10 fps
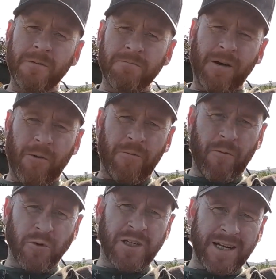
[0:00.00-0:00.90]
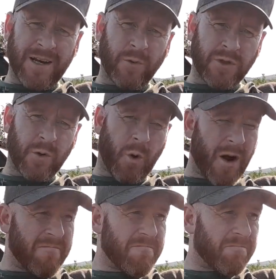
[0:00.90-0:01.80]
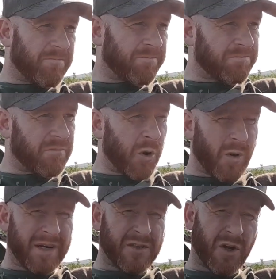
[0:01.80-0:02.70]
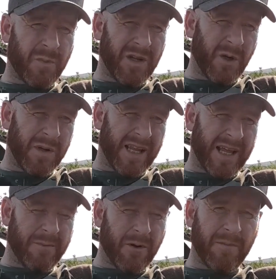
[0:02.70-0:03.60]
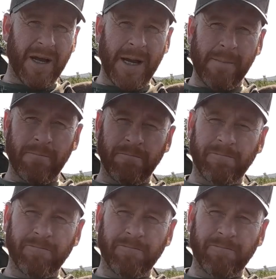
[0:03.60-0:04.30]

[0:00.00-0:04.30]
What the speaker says: I've got 48 hours to go at, although I did turn up a little bit late, but I'm